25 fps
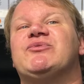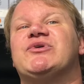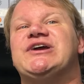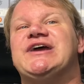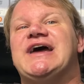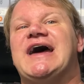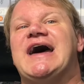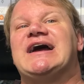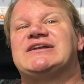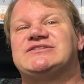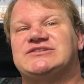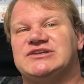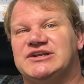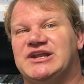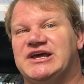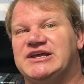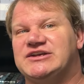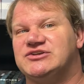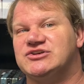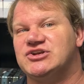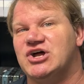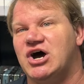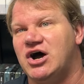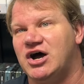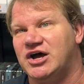react in a
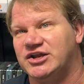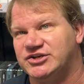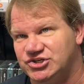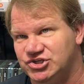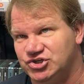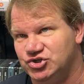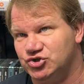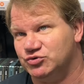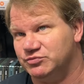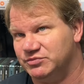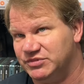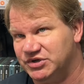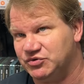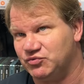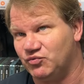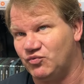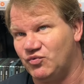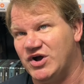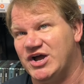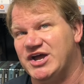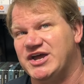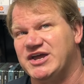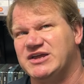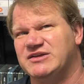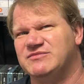non-human
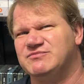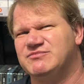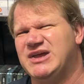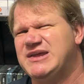way.